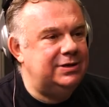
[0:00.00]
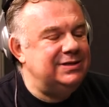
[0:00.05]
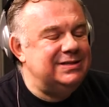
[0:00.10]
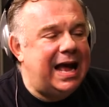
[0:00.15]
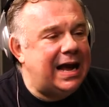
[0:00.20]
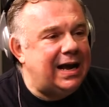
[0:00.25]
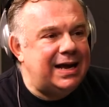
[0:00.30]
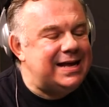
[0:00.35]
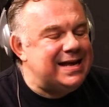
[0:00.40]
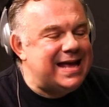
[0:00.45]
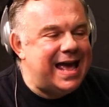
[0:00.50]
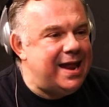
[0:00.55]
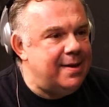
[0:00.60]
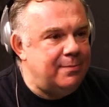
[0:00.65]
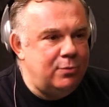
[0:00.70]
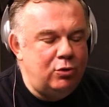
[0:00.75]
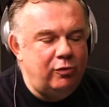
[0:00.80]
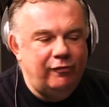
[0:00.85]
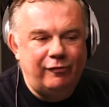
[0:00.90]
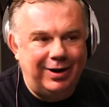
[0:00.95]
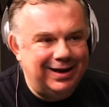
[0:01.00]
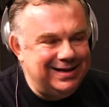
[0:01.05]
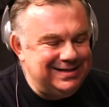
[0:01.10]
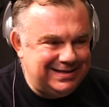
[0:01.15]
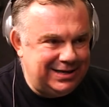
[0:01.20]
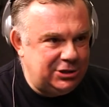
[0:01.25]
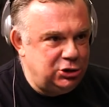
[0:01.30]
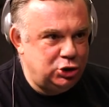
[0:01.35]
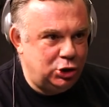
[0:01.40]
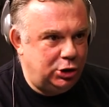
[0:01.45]
He's not going to get a move while
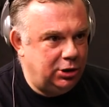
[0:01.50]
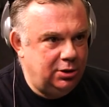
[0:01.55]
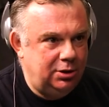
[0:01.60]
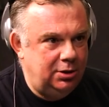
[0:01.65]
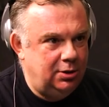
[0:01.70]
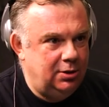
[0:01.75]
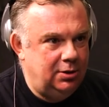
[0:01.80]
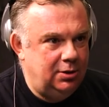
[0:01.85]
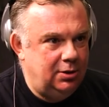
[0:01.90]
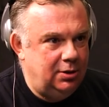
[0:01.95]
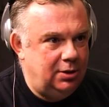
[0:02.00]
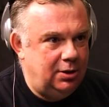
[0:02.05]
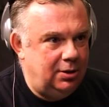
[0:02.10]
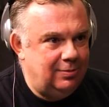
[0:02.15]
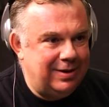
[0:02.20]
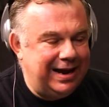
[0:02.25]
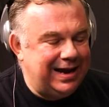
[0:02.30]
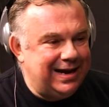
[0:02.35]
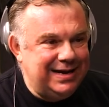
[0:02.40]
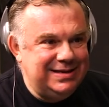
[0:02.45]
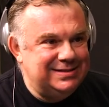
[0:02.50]
he's injured. No. Right?